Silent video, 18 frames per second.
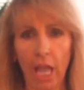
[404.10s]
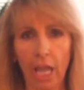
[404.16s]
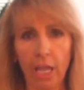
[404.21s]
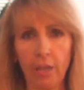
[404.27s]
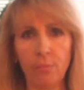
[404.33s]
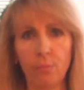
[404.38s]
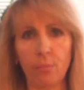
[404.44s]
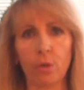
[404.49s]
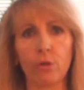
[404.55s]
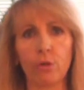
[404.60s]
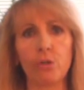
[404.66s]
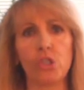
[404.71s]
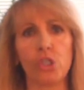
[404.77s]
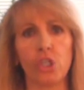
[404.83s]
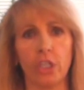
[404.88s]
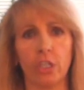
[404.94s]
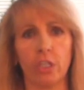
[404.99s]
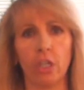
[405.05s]
and
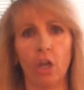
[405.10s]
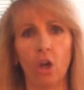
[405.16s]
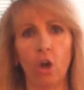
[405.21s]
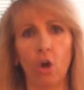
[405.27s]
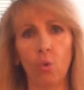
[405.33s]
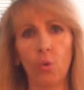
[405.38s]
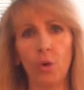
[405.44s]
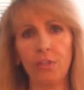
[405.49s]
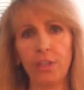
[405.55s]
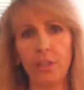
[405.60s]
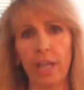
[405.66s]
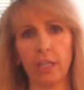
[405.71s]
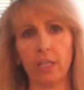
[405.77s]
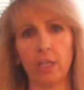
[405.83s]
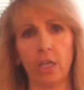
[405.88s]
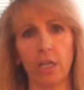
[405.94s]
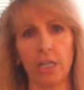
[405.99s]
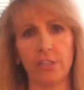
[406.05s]
merging with
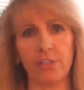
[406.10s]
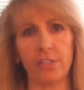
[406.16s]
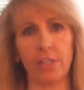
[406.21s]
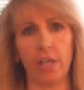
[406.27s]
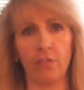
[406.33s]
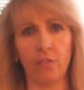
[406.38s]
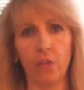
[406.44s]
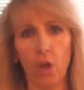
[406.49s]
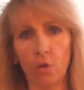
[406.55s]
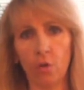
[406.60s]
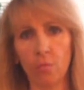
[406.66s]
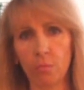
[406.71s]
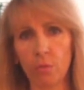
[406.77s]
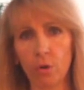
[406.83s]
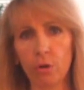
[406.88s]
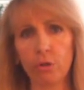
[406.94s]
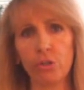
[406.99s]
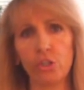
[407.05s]
that God self,
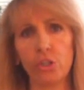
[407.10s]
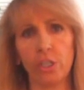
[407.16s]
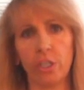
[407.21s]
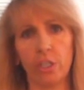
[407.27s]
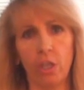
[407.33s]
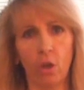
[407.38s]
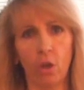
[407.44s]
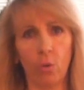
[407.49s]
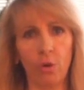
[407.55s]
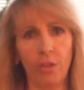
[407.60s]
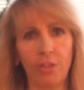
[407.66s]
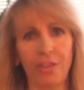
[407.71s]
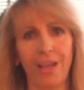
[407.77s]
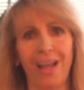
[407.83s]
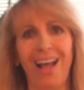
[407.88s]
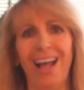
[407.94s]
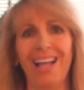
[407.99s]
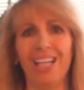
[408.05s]
merging with
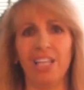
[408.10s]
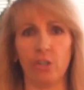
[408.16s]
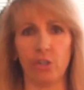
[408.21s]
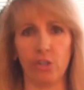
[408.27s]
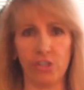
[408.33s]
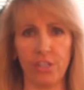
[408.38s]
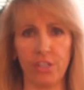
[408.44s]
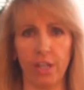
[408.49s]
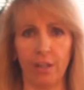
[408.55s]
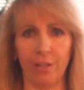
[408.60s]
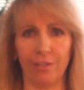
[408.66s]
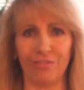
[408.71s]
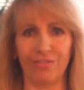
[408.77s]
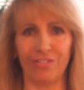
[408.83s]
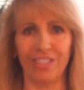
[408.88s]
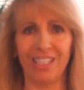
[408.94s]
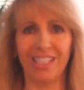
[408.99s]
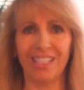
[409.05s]
the higher
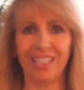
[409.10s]
self.